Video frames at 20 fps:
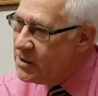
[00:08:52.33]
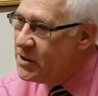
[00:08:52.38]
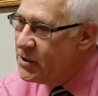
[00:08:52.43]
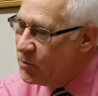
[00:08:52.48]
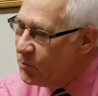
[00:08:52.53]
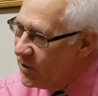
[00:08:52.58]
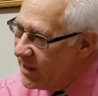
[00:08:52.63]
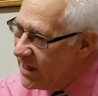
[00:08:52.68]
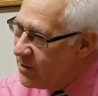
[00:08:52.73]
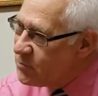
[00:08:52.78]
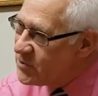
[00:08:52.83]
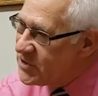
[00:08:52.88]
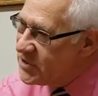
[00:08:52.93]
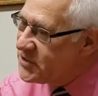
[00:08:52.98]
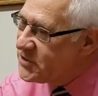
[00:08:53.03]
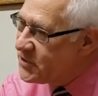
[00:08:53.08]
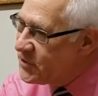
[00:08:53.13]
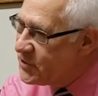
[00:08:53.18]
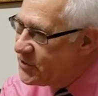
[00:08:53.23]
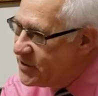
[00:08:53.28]
When I was a
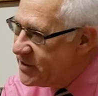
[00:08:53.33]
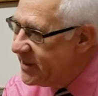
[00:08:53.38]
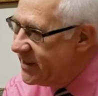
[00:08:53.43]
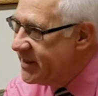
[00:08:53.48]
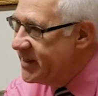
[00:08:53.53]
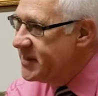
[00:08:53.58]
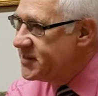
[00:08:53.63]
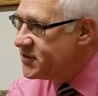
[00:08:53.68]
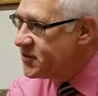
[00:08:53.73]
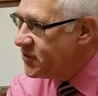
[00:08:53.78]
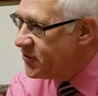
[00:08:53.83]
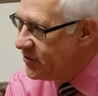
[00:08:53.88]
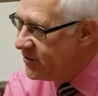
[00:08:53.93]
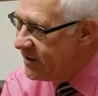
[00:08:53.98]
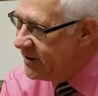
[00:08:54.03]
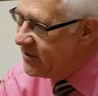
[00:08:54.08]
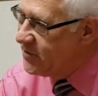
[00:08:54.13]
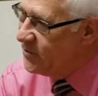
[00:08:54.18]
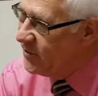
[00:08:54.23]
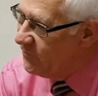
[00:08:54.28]
student at
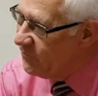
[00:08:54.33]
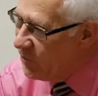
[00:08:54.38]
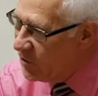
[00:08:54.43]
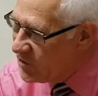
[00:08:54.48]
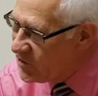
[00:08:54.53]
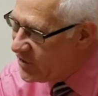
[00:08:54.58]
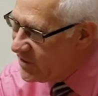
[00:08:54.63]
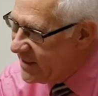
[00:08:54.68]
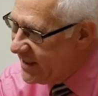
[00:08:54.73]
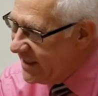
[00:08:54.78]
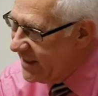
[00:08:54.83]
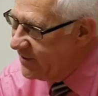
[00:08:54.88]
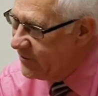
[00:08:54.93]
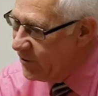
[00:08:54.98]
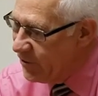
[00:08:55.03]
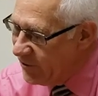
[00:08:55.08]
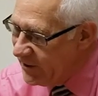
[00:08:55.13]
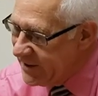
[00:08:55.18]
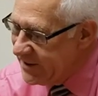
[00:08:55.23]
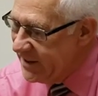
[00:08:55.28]
Eastern University in
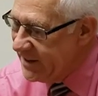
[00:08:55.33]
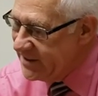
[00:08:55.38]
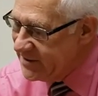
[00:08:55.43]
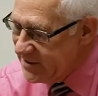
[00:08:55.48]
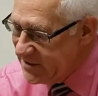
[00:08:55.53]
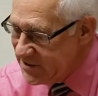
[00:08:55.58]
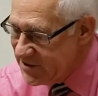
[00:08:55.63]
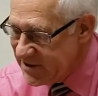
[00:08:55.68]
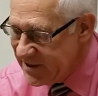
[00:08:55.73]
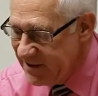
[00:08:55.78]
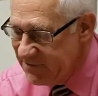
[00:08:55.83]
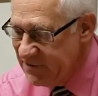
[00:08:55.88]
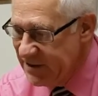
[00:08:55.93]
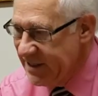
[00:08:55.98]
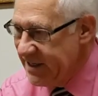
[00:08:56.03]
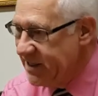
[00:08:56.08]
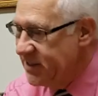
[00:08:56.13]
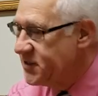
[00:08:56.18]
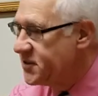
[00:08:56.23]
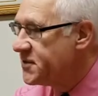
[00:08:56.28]
the early
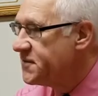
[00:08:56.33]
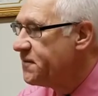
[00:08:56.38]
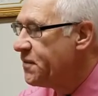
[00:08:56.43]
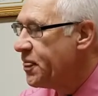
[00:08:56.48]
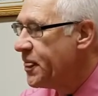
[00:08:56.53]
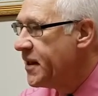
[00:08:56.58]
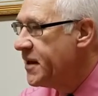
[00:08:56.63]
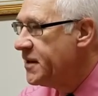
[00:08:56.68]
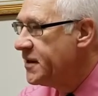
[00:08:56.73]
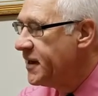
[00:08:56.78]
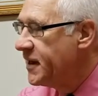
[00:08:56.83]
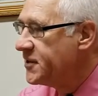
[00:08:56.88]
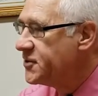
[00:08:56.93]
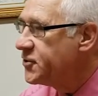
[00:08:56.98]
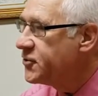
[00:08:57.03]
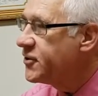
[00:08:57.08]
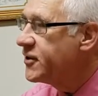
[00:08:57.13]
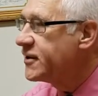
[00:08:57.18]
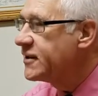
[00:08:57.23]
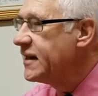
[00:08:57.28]
1970s, I
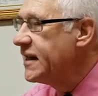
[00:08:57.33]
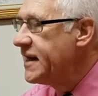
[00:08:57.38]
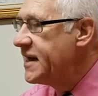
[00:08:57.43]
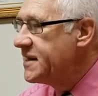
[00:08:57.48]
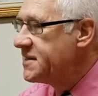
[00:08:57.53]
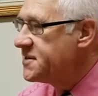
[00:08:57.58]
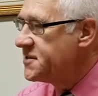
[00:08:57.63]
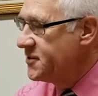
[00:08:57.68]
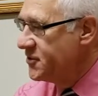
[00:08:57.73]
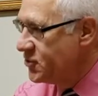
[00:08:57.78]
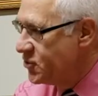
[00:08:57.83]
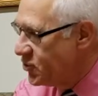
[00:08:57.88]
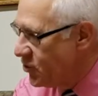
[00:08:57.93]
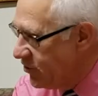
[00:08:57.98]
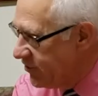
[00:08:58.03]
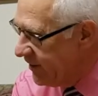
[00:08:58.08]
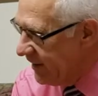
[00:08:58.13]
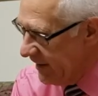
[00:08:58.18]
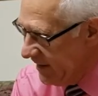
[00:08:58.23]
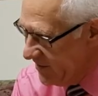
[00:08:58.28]
took a class in
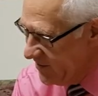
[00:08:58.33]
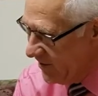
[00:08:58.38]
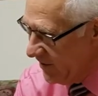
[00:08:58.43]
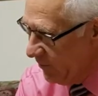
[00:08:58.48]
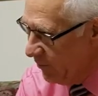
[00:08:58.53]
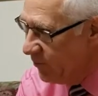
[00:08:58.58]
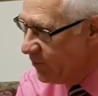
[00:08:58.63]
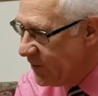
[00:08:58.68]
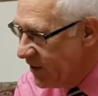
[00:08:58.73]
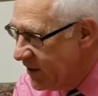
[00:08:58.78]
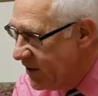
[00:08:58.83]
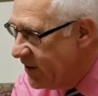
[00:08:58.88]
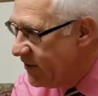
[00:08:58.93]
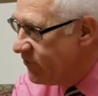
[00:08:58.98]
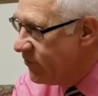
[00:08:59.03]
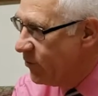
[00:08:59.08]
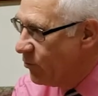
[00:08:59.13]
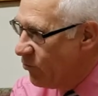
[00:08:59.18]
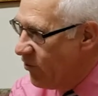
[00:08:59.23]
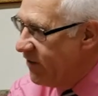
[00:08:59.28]
journalism
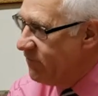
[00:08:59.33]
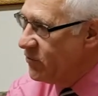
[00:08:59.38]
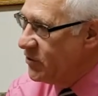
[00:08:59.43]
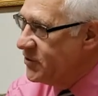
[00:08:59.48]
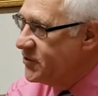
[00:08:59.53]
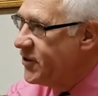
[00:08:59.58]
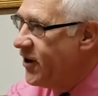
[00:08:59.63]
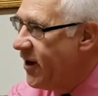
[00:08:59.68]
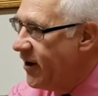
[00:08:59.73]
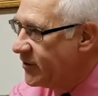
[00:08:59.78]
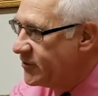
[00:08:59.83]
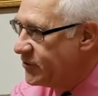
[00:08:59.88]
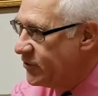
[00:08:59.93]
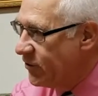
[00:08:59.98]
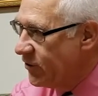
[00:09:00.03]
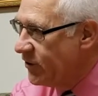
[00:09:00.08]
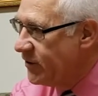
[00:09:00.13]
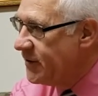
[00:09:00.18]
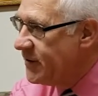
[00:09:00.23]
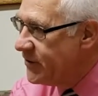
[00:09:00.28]
from Reverend
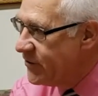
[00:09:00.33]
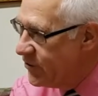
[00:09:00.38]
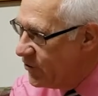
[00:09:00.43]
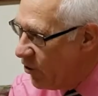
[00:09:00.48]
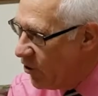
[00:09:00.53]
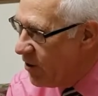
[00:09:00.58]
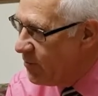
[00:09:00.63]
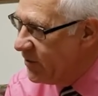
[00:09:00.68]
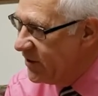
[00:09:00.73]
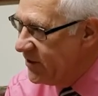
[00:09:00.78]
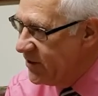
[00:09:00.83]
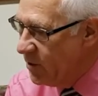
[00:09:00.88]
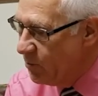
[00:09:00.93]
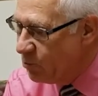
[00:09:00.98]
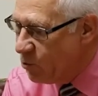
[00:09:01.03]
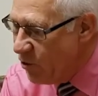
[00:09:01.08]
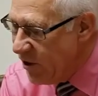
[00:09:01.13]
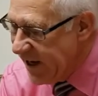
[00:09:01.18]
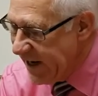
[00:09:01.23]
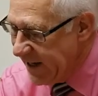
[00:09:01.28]
Dr. Norman
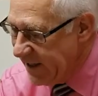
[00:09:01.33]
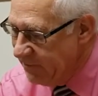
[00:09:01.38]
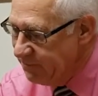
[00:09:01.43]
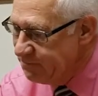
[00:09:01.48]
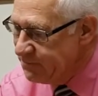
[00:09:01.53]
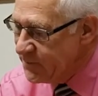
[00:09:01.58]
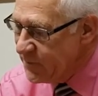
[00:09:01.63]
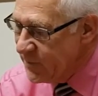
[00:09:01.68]
Dupuy.